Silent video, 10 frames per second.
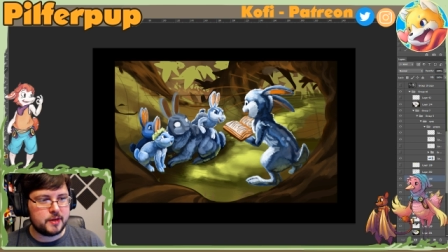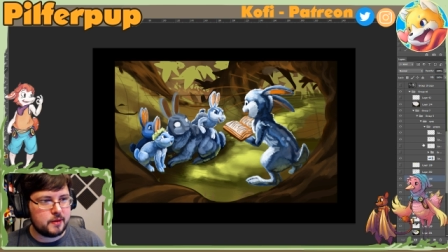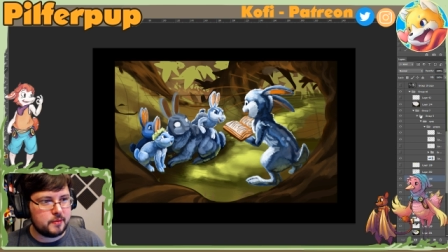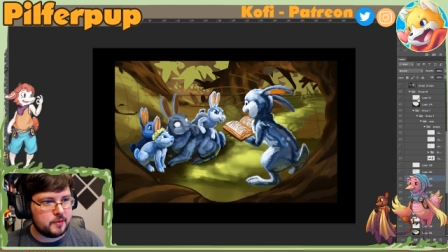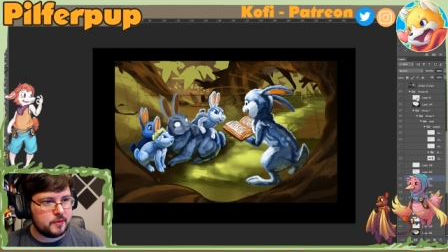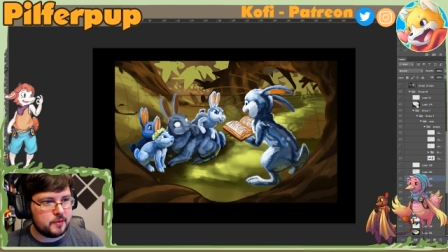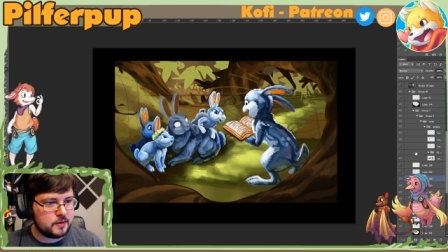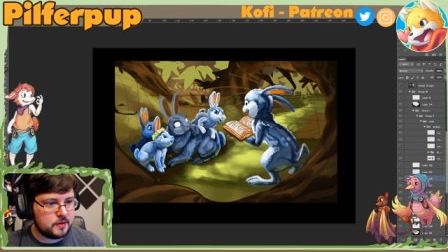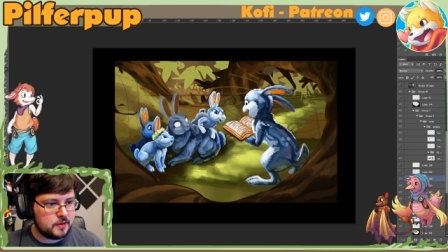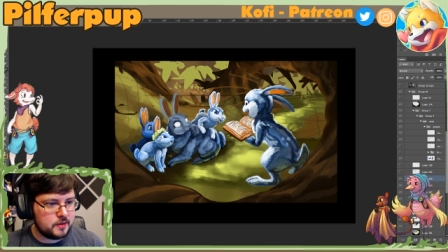but I will
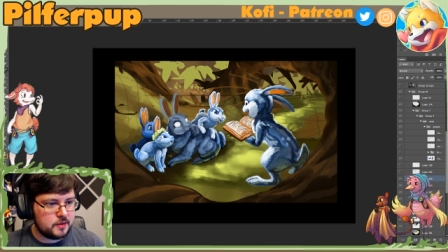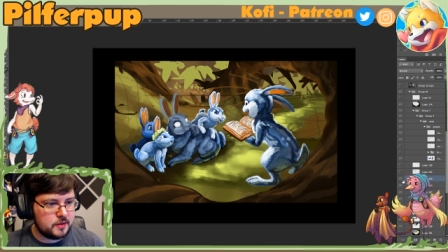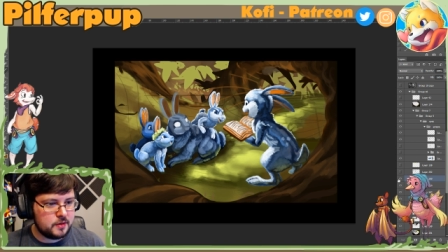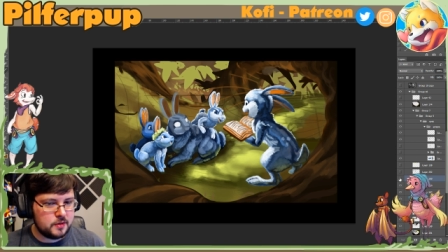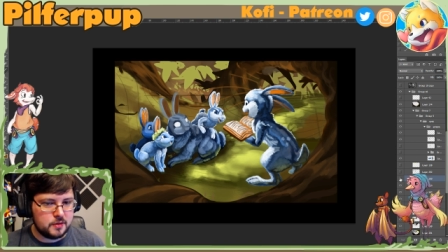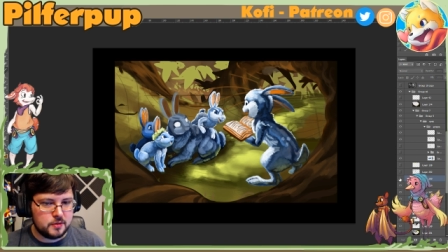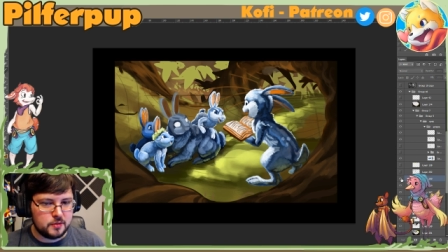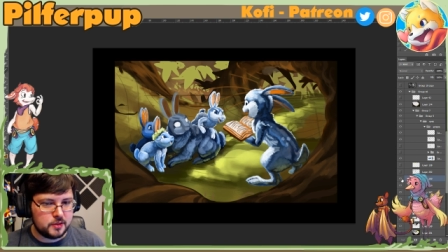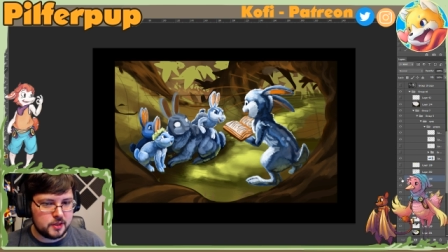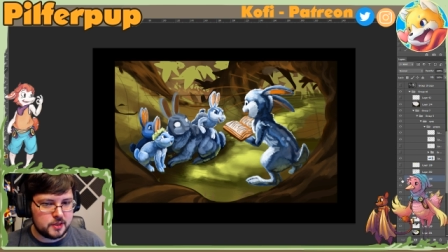
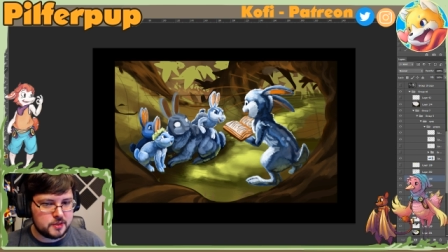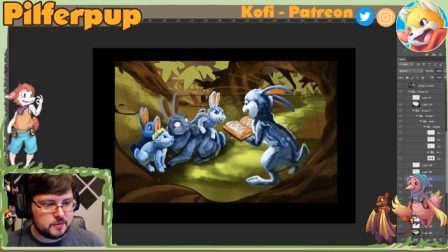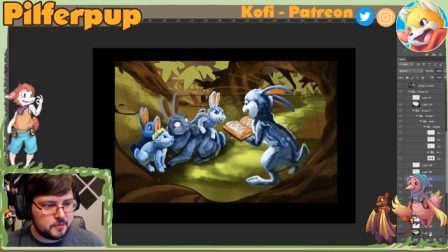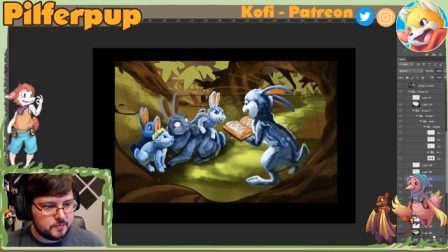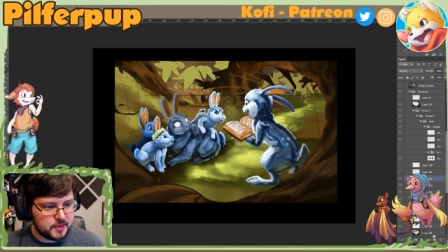hold on to it